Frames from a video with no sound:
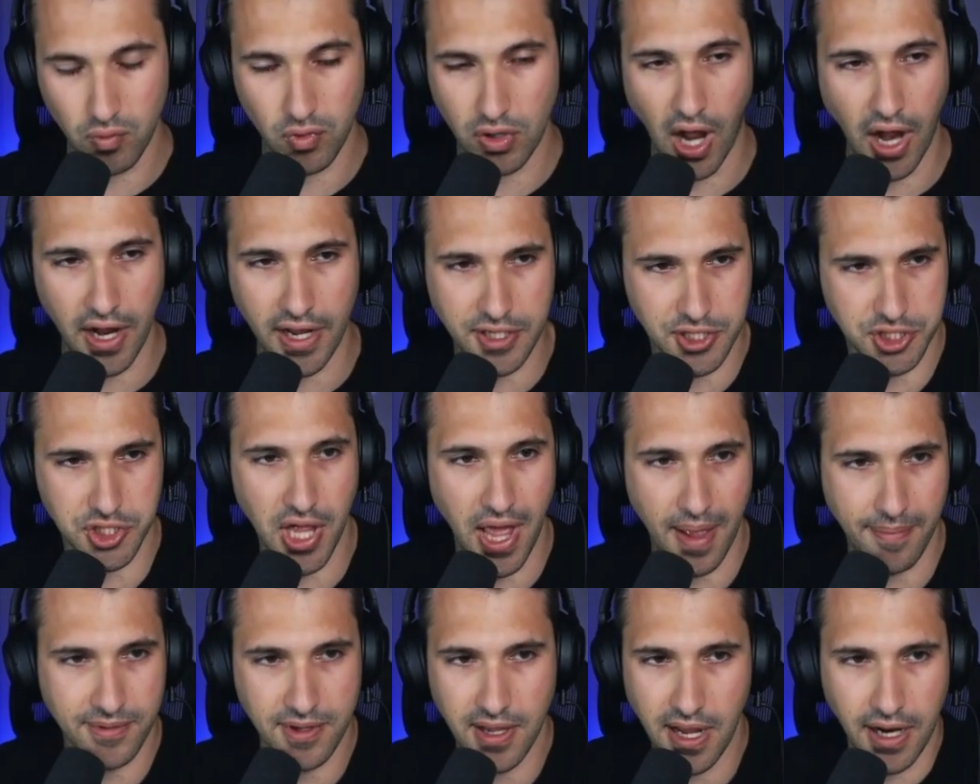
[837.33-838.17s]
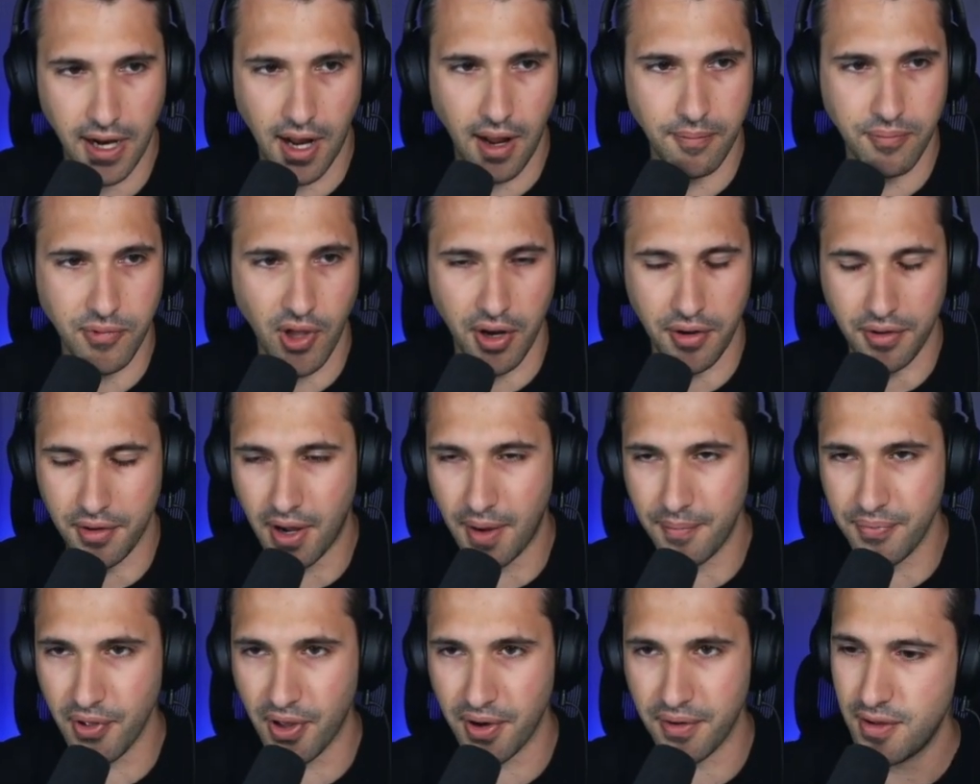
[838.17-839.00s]
I get slapped. I'm done.
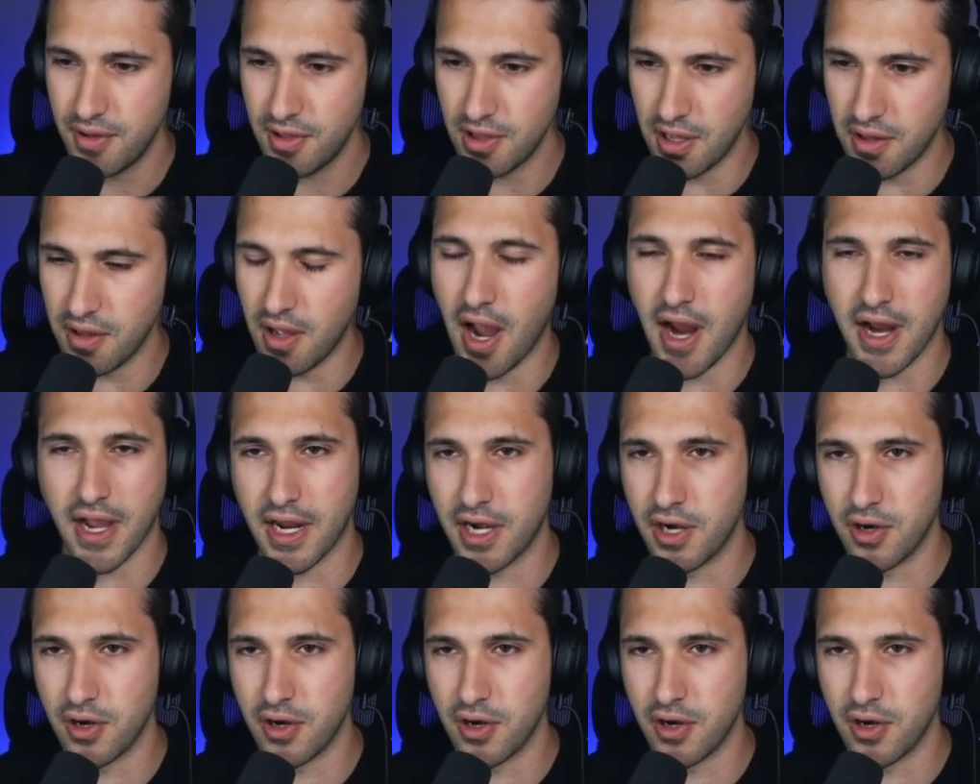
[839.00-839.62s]
I gotta